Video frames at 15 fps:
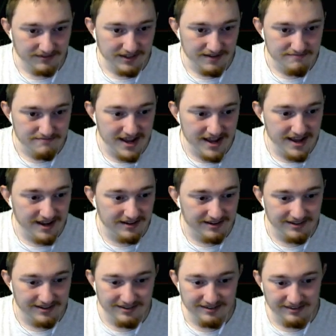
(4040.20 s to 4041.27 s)
Man.
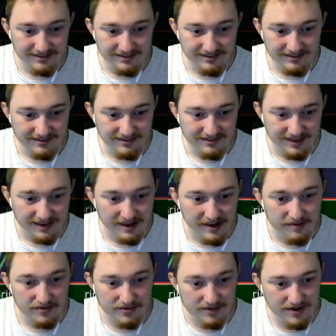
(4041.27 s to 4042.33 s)
That
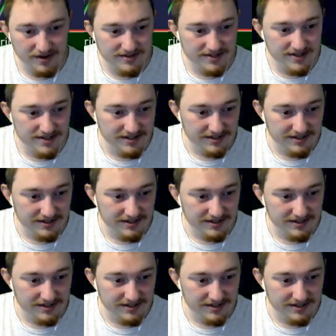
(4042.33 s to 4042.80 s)
was crazy.